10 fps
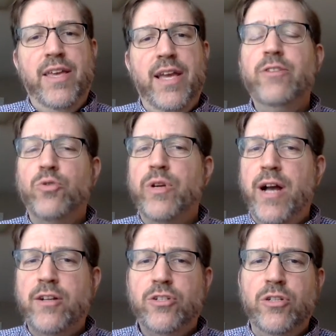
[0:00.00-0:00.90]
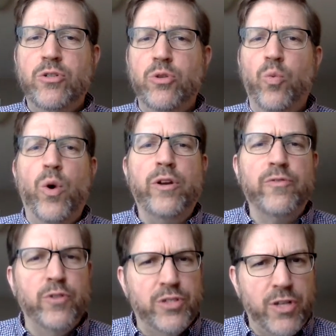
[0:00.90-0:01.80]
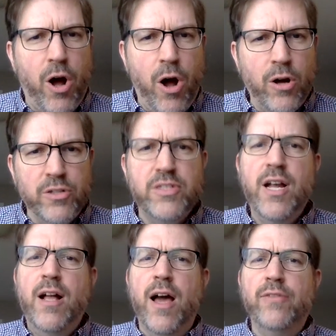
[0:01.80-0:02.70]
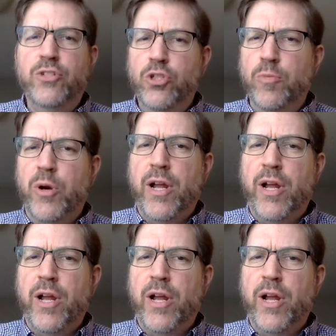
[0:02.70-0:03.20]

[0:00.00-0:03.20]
introduction to the wonderful songs of Schubert.